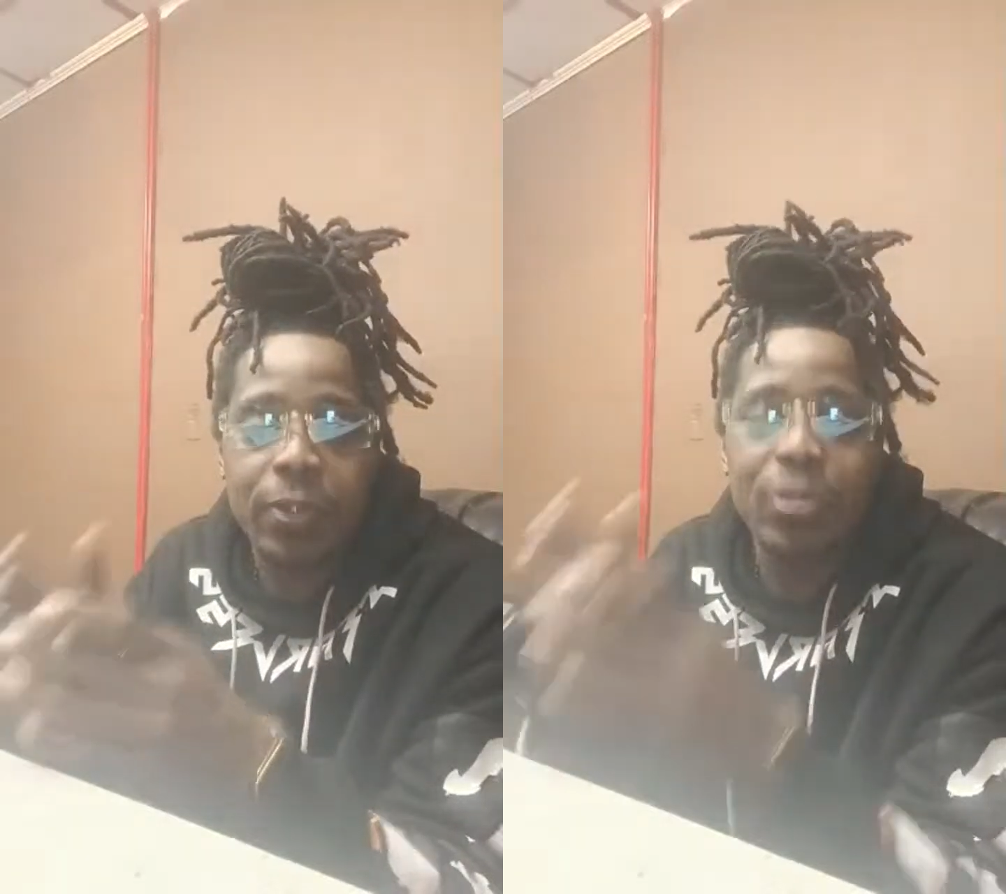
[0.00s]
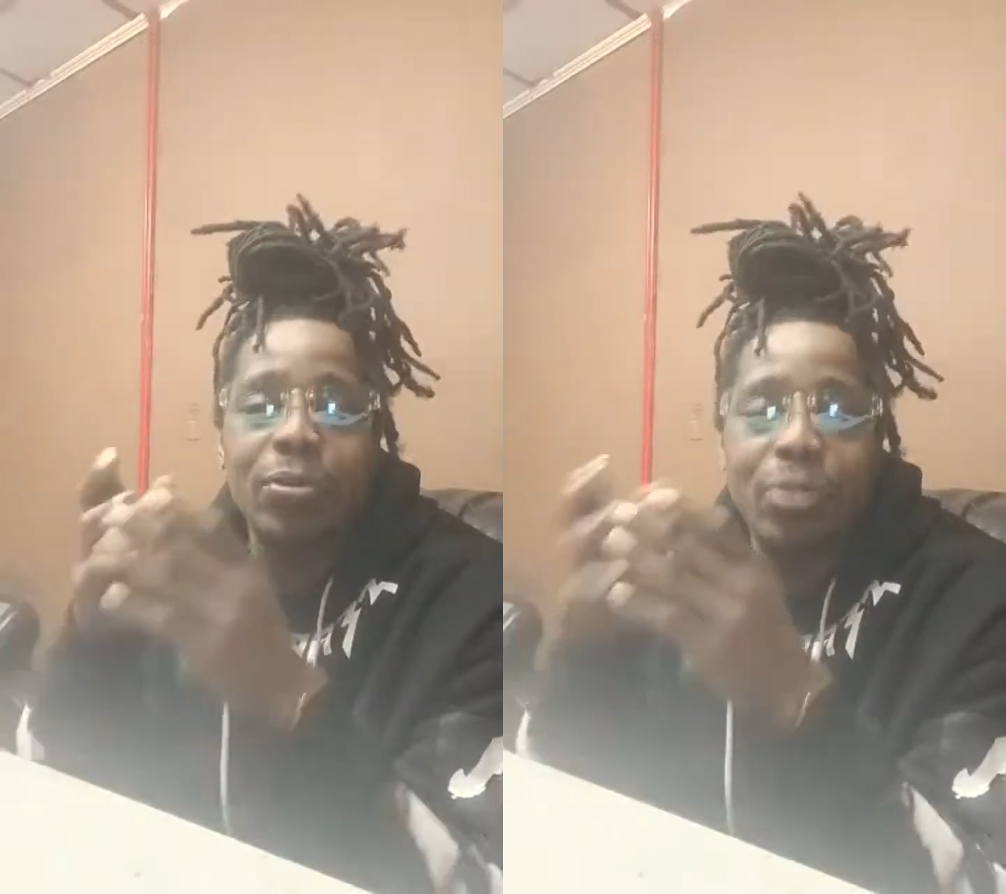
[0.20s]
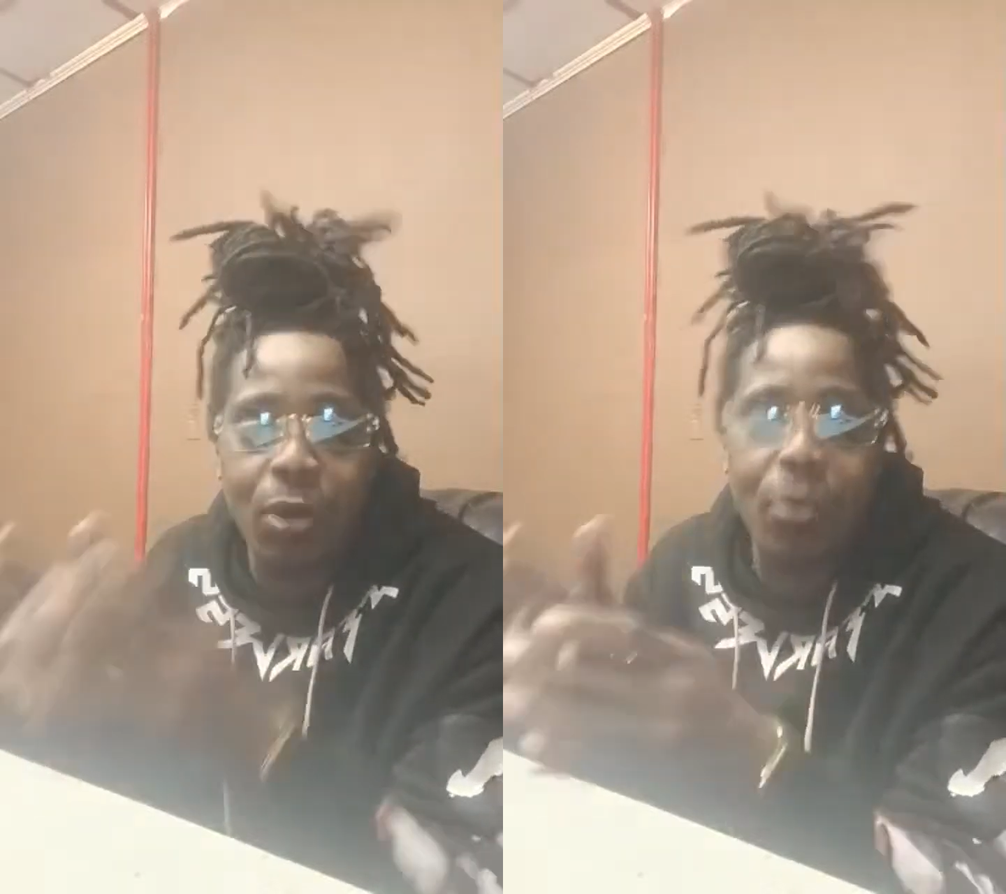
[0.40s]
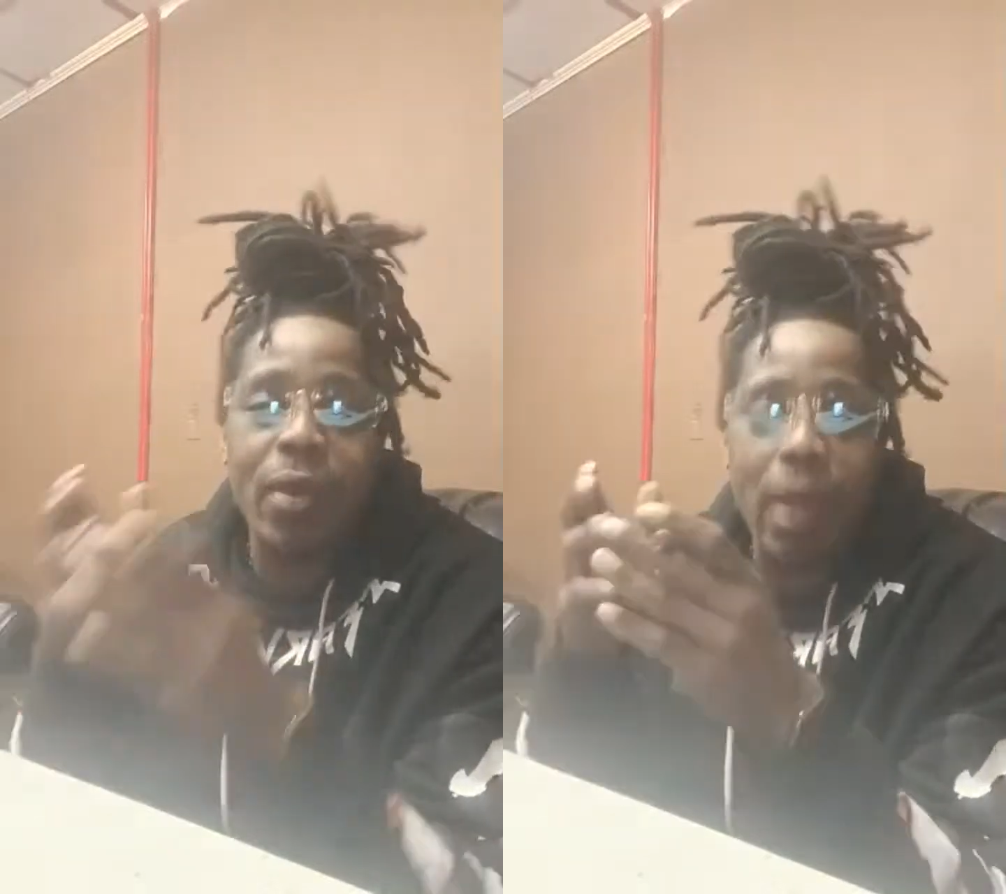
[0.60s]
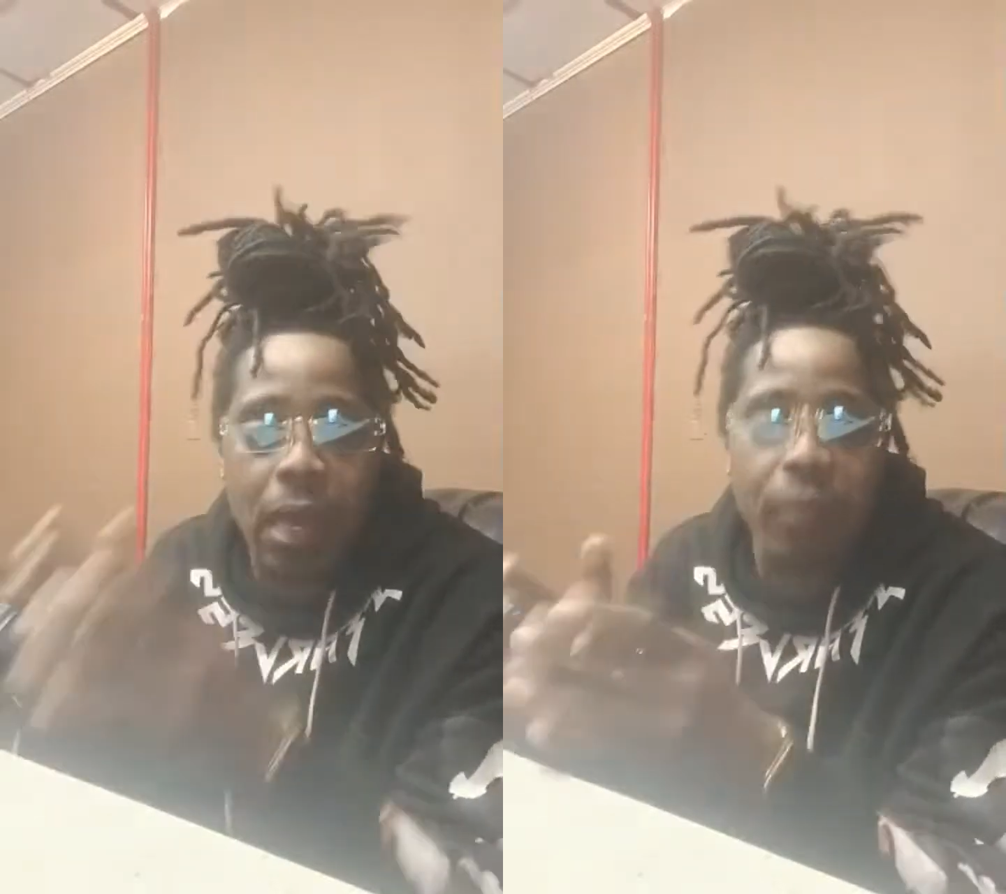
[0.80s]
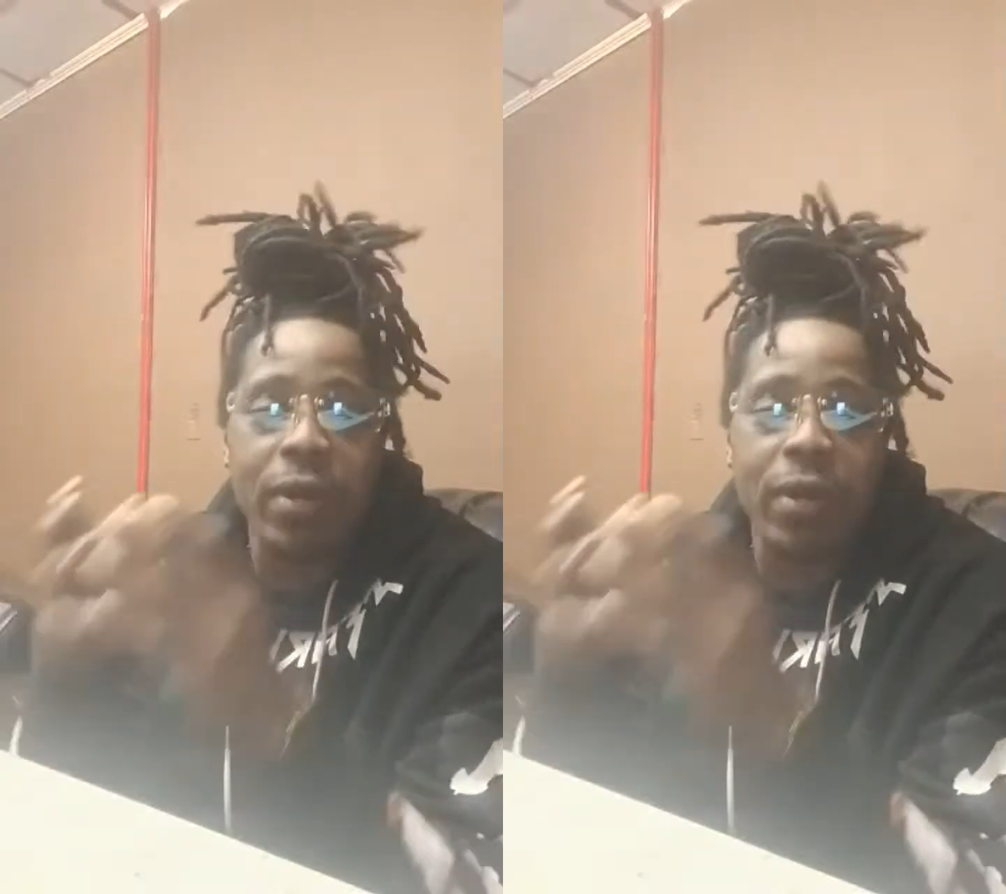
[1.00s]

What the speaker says: You don't have an